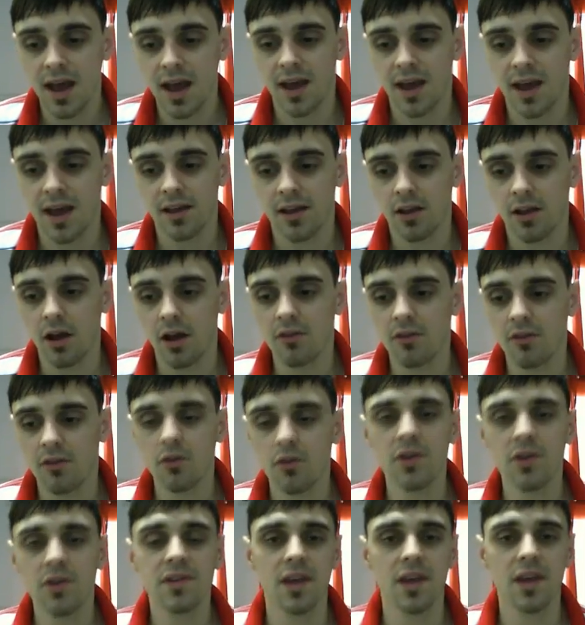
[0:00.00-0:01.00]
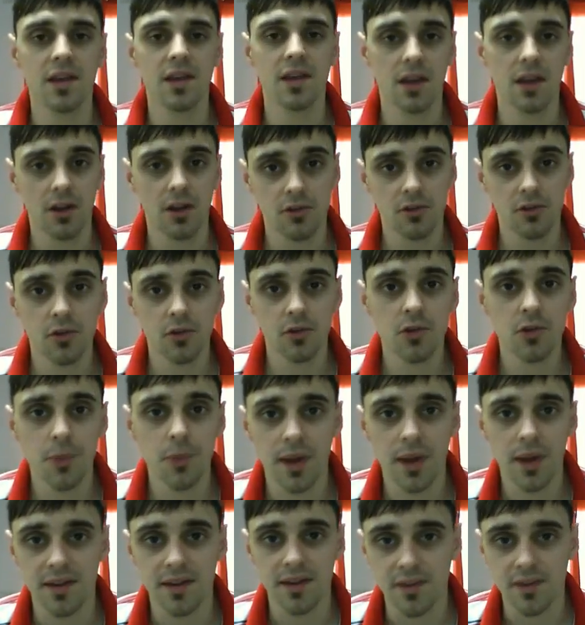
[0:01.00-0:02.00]
And I've always said, and I'll talk
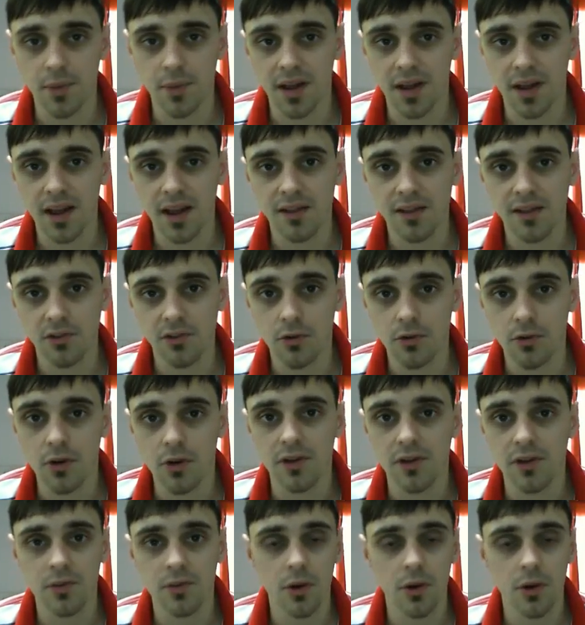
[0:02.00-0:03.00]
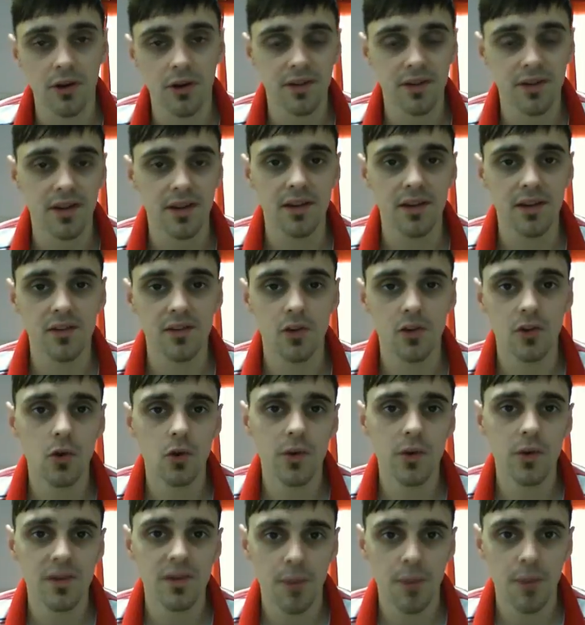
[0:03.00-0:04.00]
about this a bit later on as well, is that it's
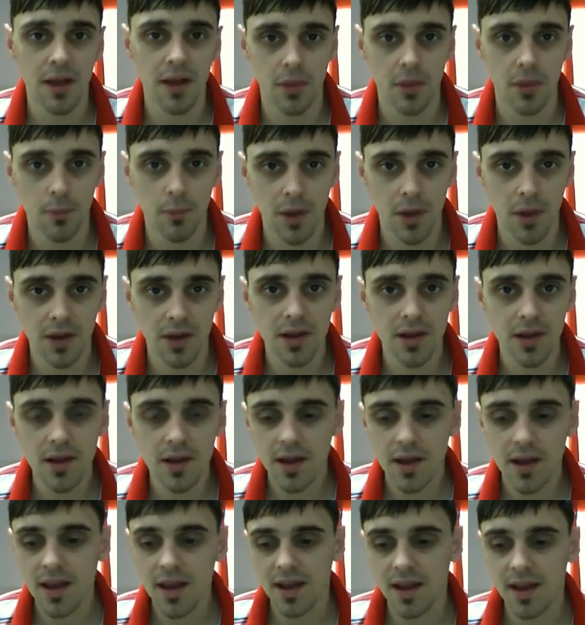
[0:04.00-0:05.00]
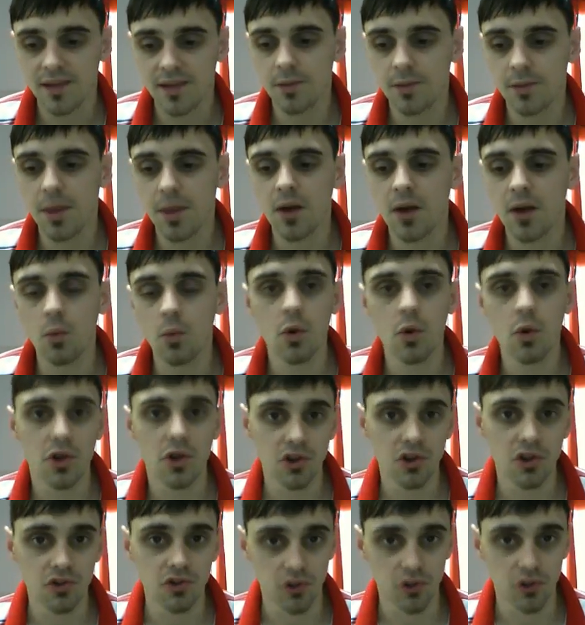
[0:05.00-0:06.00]
not always about the money, it's about
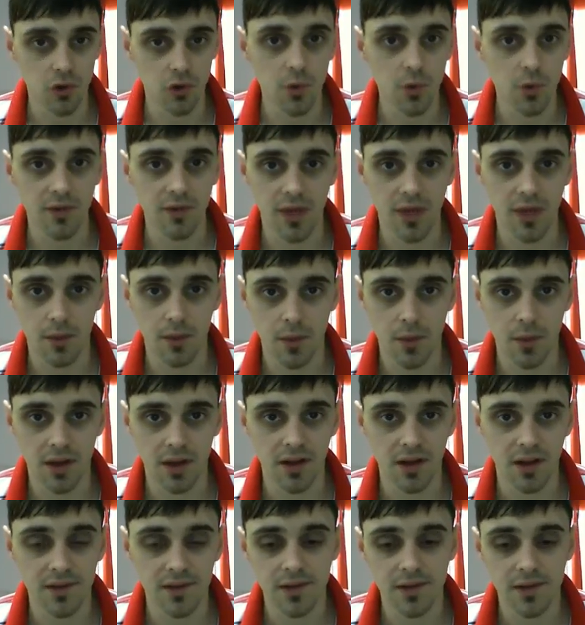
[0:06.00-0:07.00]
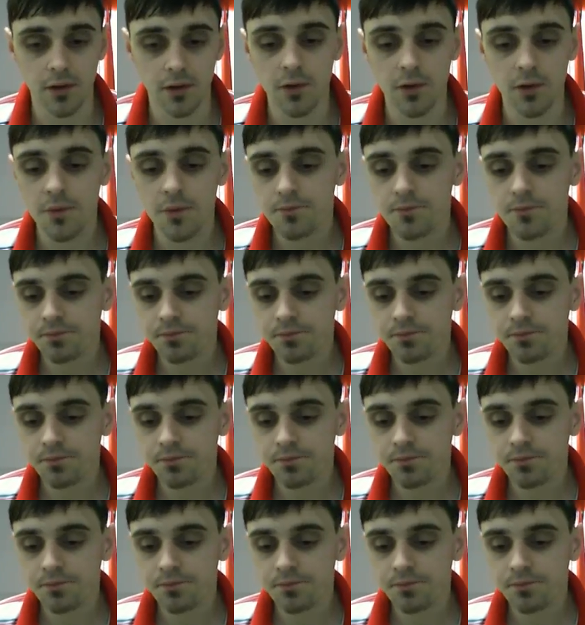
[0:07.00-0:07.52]
what you do with that money. So,